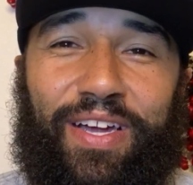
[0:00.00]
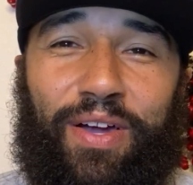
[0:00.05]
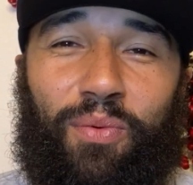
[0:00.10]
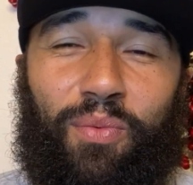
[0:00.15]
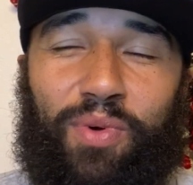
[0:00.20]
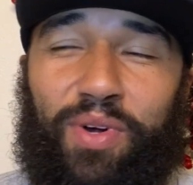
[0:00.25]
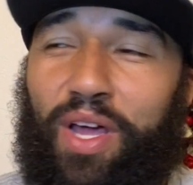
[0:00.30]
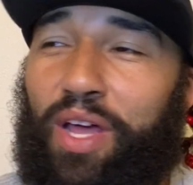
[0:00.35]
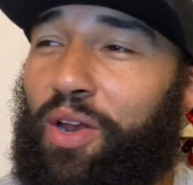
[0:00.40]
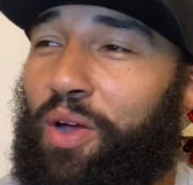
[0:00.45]

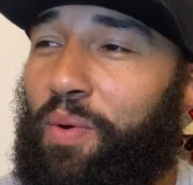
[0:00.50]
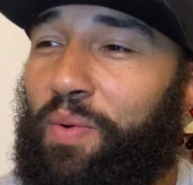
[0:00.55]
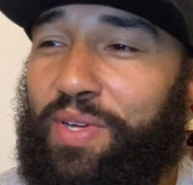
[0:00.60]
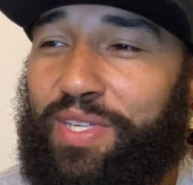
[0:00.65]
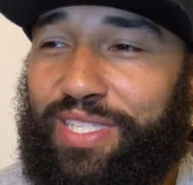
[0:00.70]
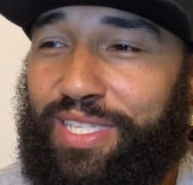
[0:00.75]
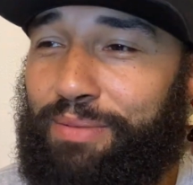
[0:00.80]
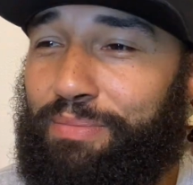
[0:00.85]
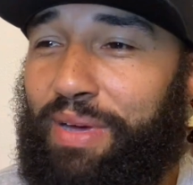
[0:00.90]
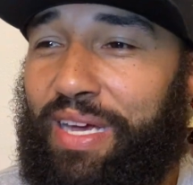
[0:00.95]
We're not
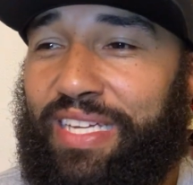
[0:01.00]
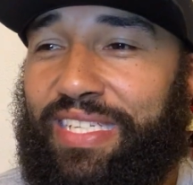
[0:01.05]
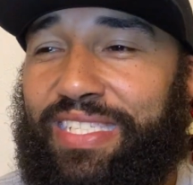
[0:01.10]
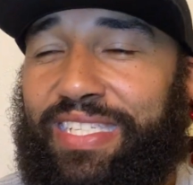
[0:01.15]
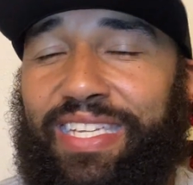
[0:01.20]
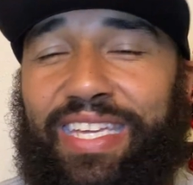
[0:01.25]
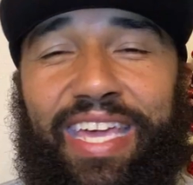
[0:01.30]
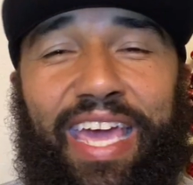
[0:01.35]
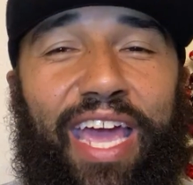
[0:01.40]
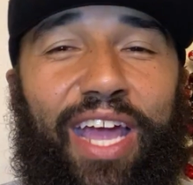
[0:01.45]
always the
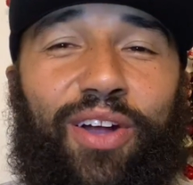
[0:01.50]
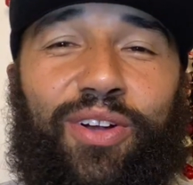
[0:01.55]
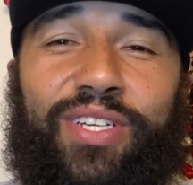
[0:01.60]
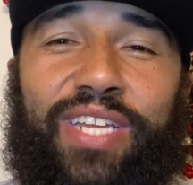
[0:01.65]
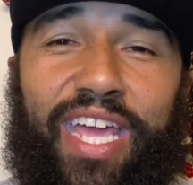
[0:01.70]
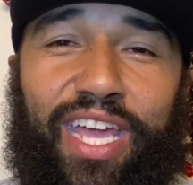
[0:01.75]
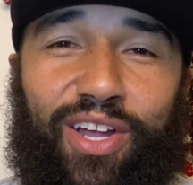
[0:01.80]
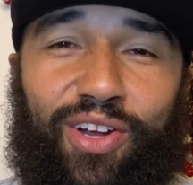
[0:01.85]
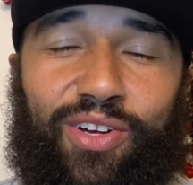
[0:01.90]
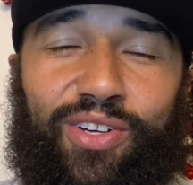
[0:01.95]
best
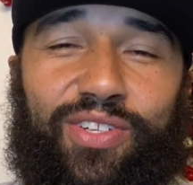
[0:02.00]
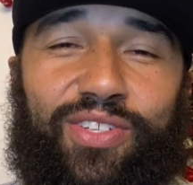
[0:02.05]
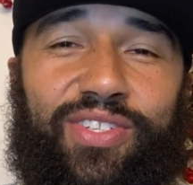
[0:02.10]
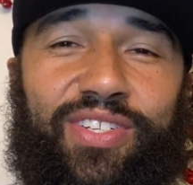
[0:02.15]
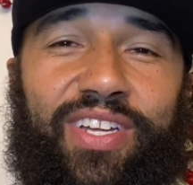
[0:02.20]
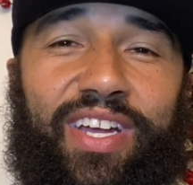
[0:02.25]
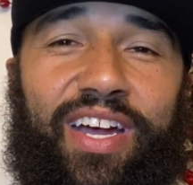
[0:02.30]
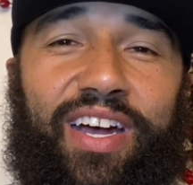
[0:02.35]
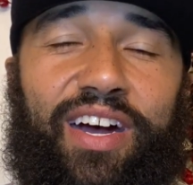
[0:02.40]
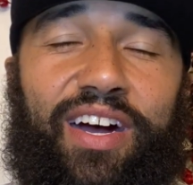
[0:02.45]

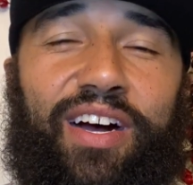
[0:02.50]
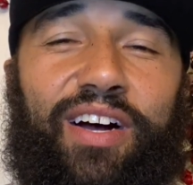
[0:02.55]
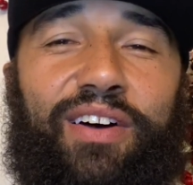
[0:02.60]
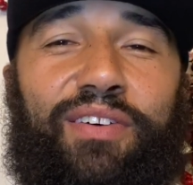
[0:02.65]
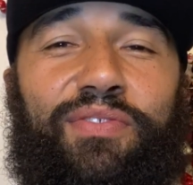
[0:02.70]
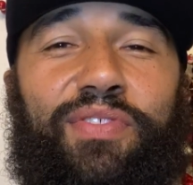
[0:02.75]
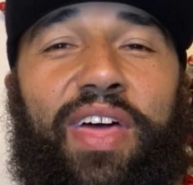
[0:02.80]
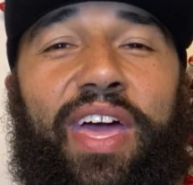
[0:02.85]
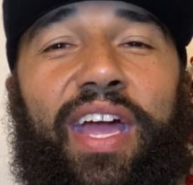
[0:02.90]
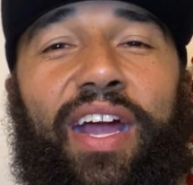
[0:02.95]
caretakers
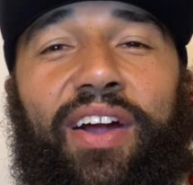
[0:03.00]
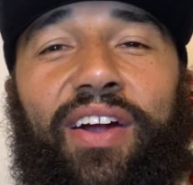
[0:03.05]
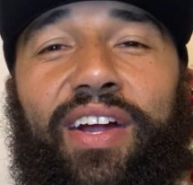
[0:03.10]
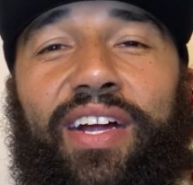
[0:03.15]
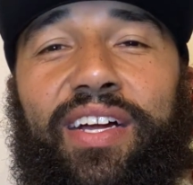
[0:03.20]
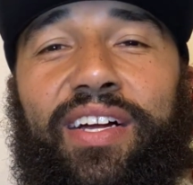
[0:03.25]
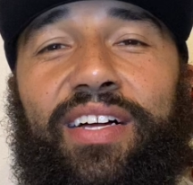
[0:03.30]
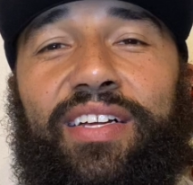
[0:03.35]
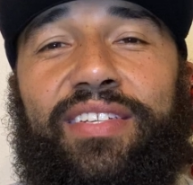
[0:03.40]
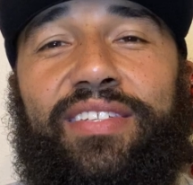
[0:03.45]
of the
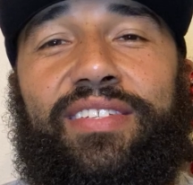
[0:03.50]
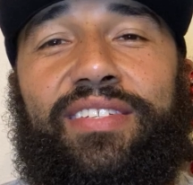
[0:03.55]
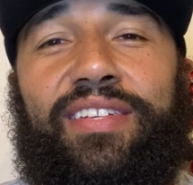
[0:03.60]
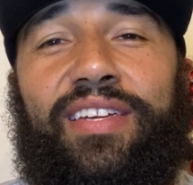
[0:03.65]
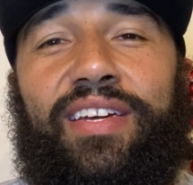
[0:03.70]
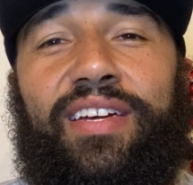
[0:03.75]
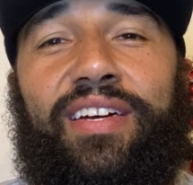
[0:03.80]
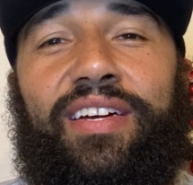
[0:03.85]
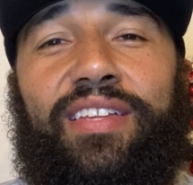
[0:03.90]
areas